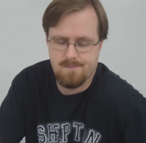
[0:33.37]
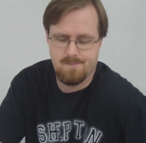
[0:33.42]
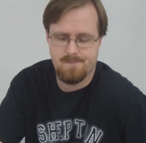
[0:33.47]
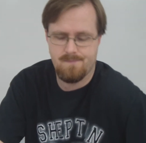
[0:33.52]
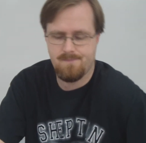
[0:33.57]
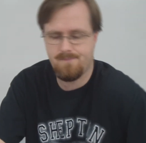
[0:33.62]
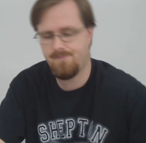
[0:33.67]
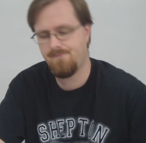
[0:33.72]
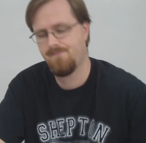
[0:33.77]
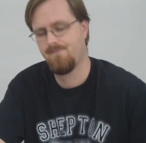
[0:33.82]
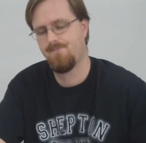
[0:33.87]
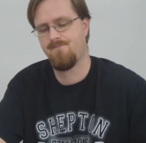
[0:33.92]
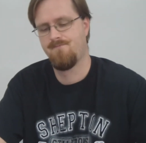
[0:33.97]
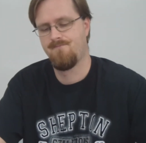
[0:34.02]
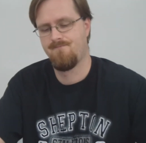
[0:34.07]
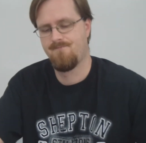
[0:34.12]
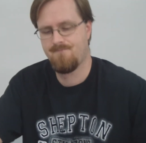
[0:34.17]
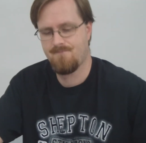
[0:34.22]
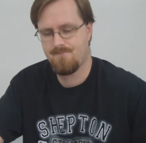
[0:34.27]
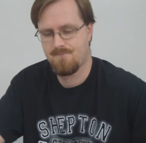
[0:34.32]

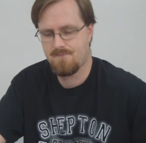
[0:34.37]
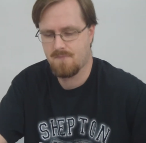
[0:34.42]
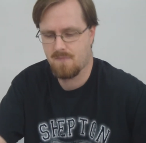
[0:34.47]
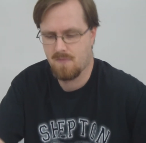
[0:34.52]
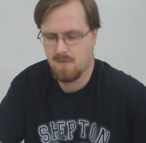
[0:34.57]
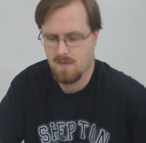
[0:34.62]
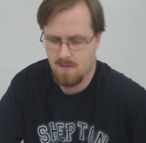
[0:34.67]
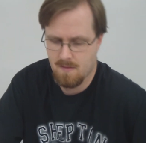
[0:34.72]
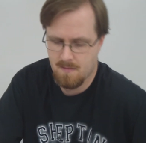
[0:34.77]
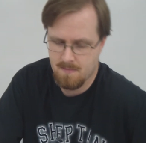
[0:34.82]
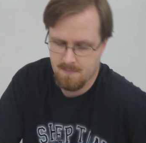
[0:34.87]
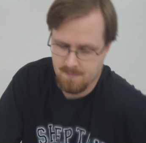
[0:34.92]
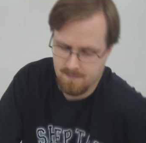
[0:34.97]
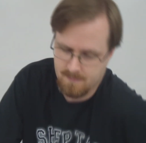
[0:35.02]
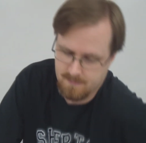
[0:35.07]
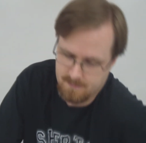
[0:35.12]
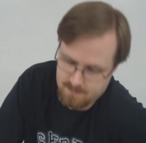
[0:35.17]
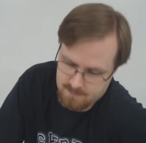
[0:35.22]
(silence)